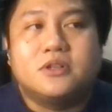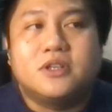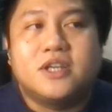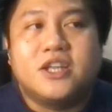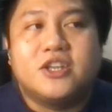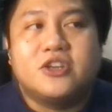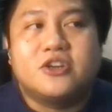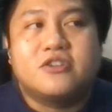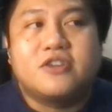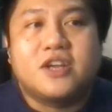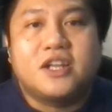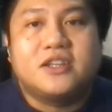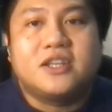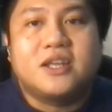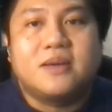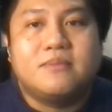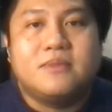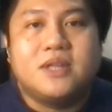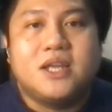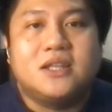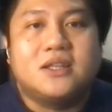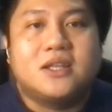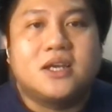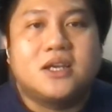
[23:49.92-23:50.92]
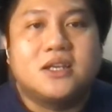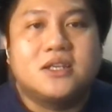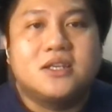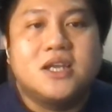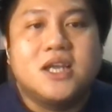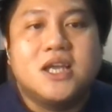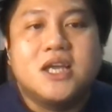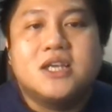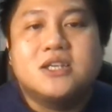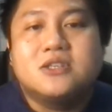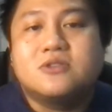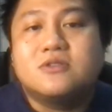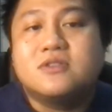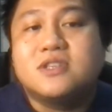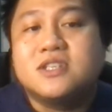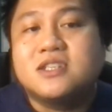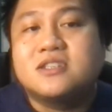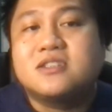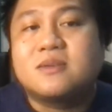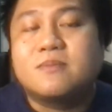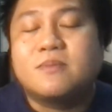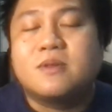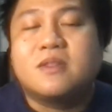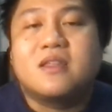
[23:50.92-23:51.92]
available in your runtime data.
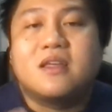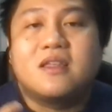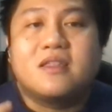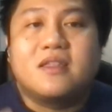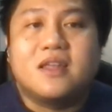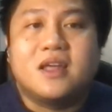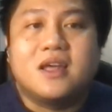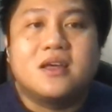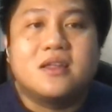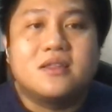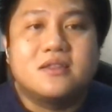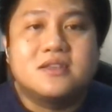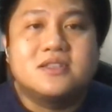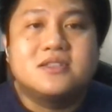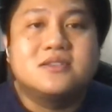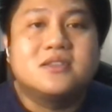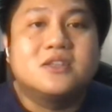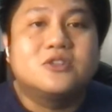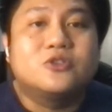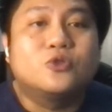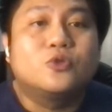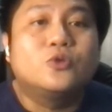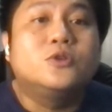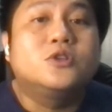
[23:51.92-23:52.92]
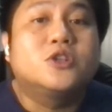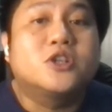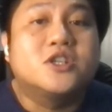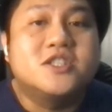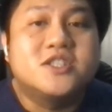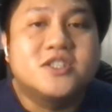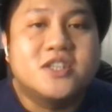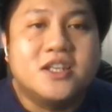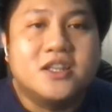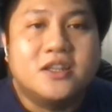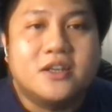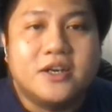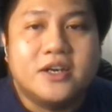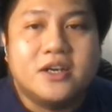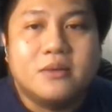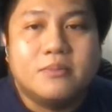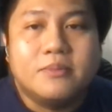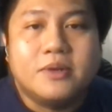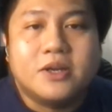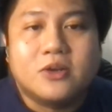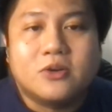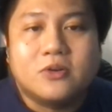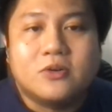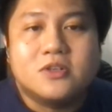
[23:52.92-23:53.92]
So this is something that the tool
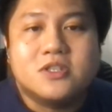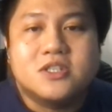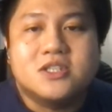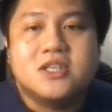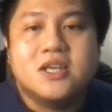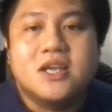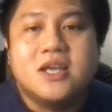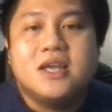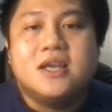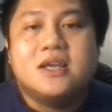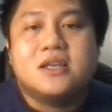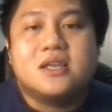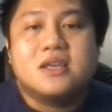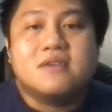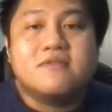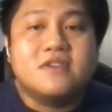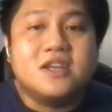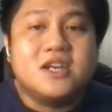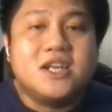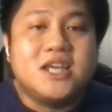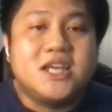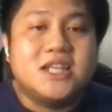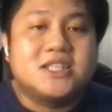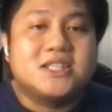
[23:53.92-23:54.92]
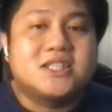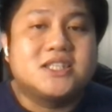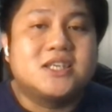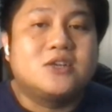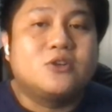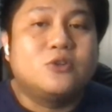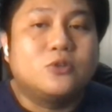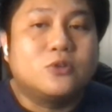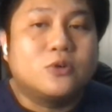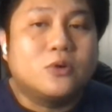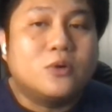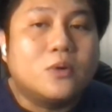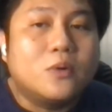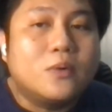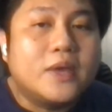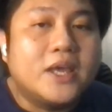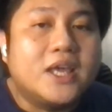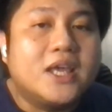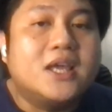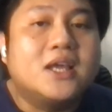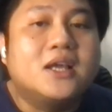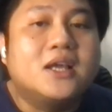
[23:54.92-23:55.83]
considered because given it's an